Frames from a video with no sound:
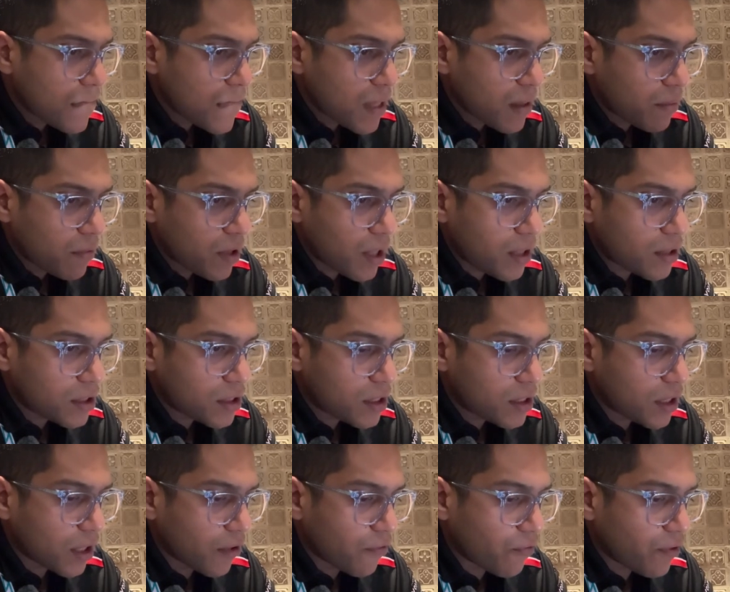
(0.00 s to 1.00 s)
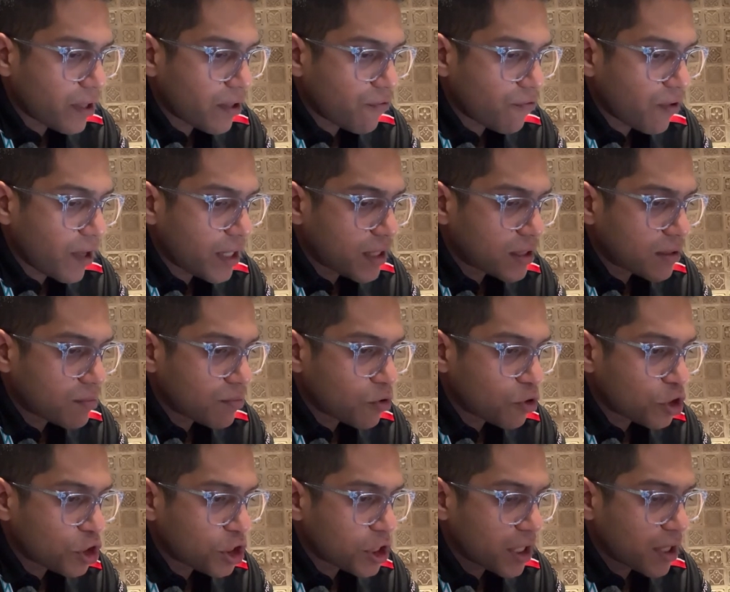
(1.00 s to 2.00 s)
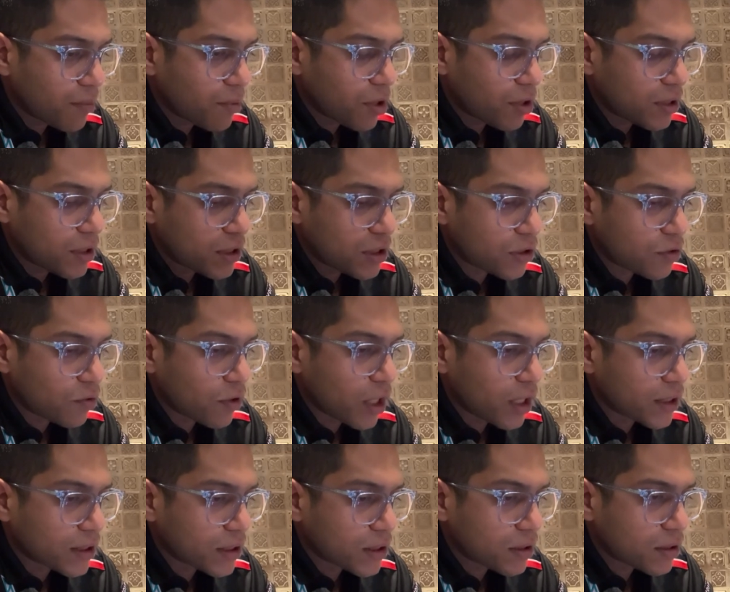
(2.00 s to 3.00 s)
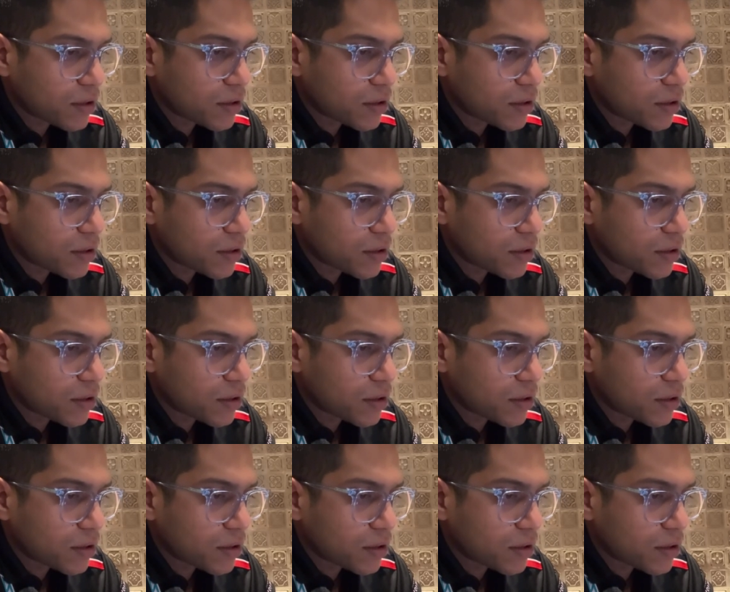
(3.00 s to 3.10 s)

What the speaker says: I'm trying to see if we can find some more shit about these two guys.